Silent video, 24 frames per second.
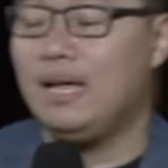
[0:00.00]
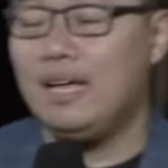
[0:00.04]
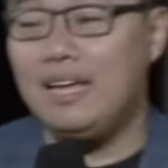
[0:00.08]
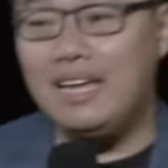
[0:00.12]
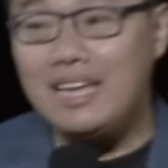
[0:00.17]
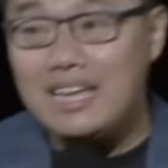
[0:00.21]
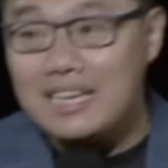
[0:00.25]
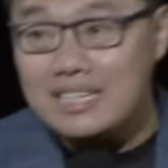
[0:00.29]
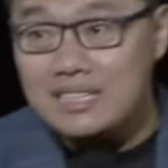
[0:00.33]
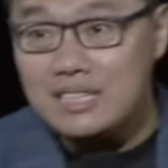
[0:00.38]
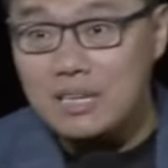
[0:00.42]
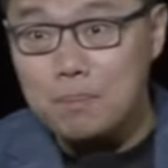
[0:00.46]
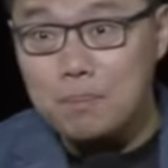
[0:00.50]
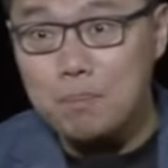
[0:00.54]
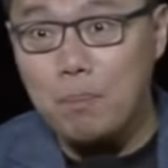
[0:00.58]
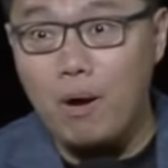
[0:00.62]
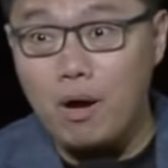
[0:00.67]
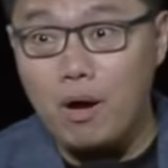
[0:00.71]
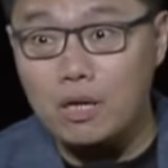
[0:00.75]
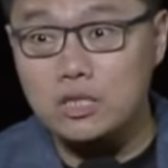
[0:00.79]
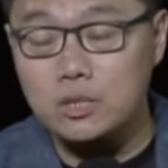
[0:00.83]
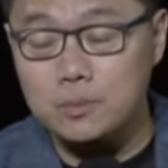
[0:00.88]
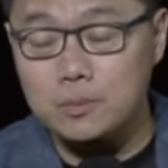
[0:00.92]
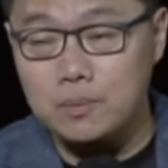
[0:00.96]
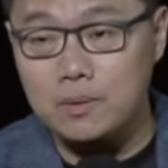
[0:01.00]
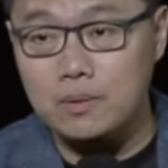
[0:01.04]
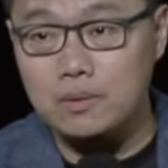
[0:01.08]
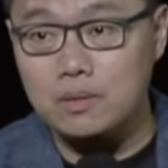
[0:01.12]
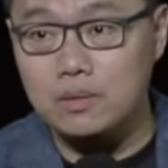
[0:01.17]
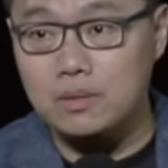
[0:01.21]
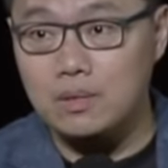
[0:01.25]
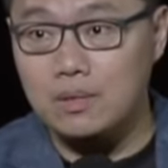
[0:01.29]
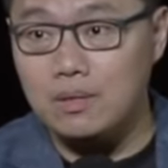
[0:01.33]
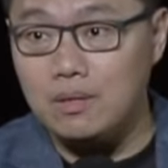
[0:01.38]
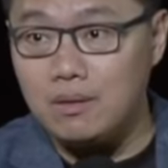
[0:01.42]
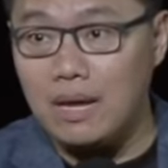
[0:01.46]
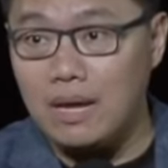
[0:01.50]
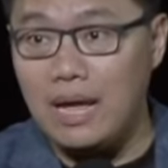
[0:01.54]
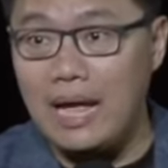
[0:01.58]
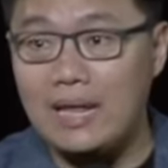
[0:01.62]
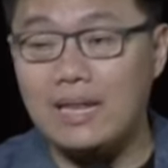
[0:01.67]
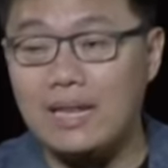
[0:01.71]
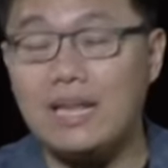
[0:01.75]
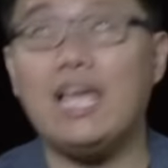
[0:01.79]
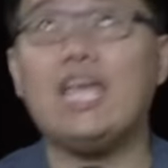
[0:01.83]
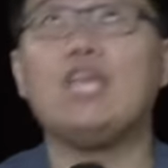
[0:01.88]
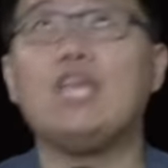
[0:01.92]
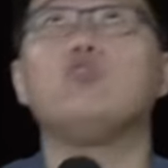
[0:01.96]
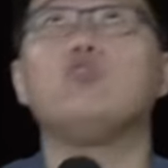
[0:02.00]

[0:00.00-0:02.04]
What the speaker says: is it possible to look at a